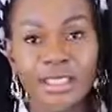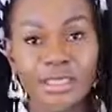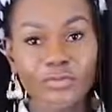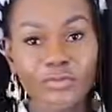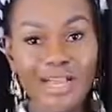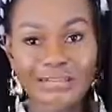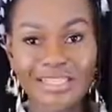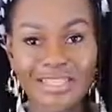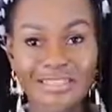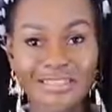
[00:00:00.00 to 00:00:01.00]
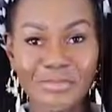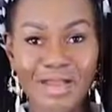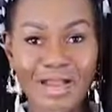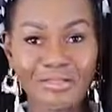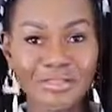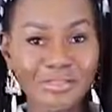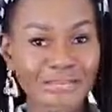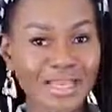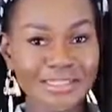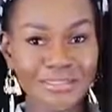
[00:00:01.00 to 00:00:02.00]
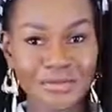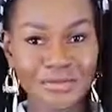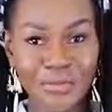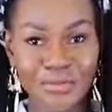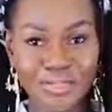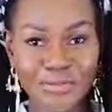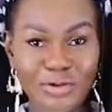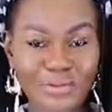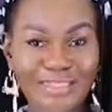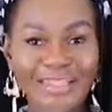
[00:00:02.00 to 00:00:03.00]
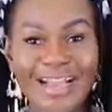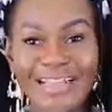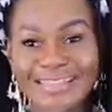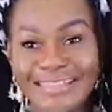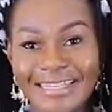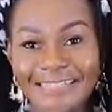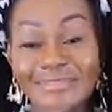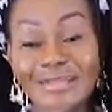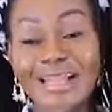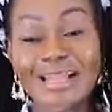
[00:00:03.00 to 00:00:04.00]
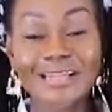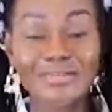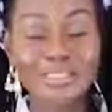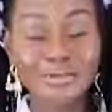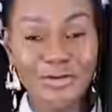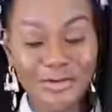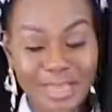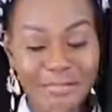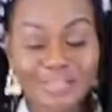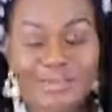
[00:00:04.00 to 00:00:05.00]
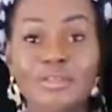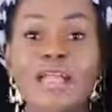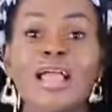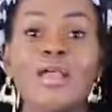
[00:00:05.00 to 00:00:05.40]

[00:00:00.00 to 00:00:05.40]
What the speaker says: If you haven't heard about Amazon, I don't know which rock you're hiding under, but I love shop on Amazon